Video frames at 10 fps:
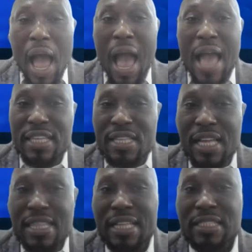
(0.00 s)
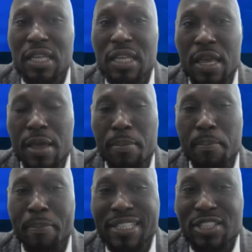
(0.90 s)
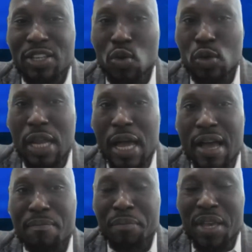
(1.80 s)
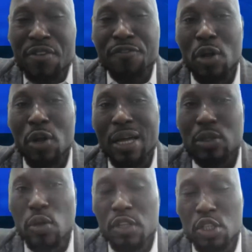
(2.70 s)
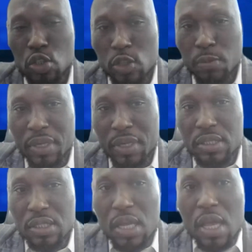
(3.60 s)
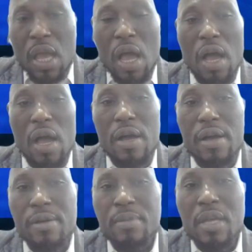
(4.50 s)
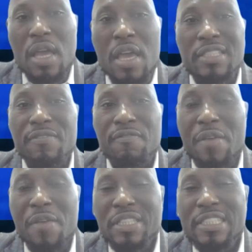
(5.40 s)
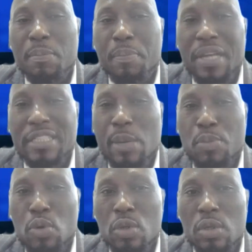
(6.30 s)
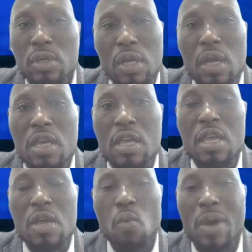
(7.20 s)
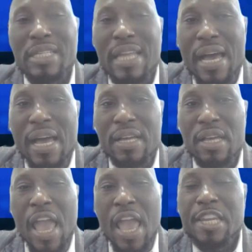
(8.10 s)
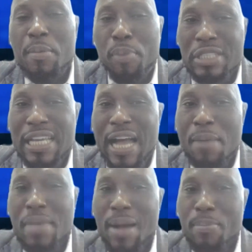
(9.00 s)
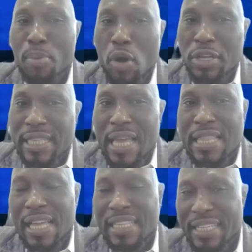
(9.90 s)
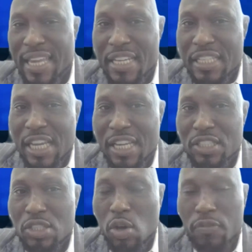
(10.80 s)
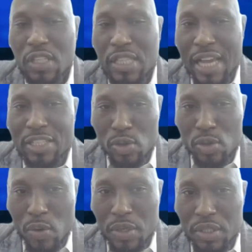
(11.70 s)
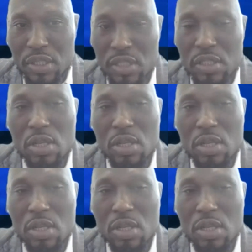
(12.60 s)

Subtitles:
I think that that's a particular big fallout of this judgment. It's very debatable whether anybody can be appointed as an agent of the tax authorities.